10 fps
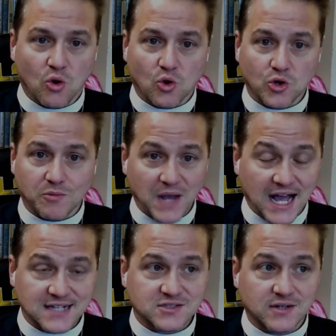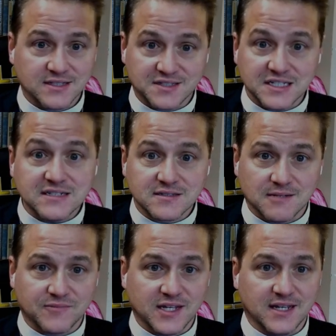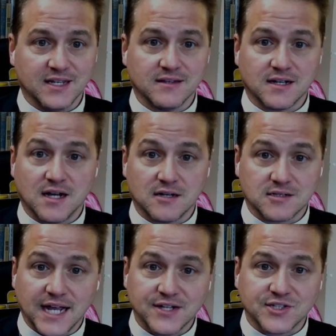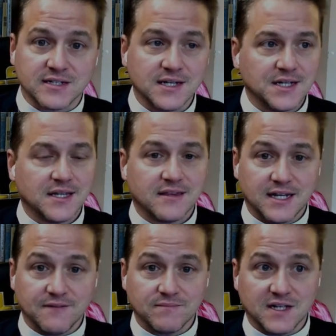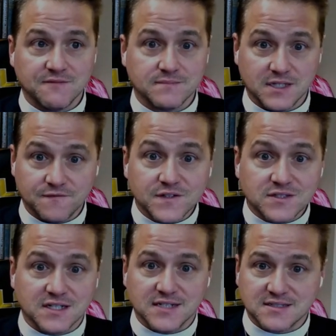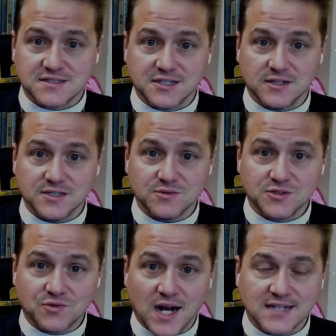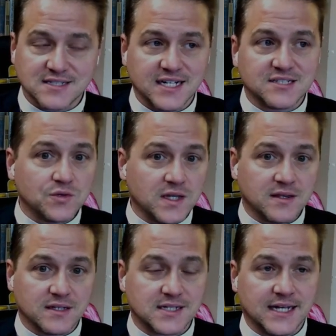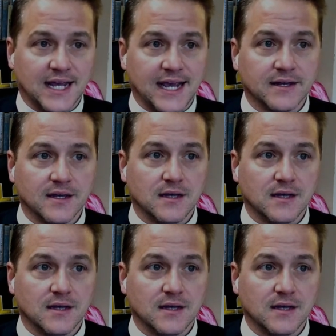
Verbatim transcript: or your pastor has seen something in the congregation that he feels it necessary to address. And he's doing this in a,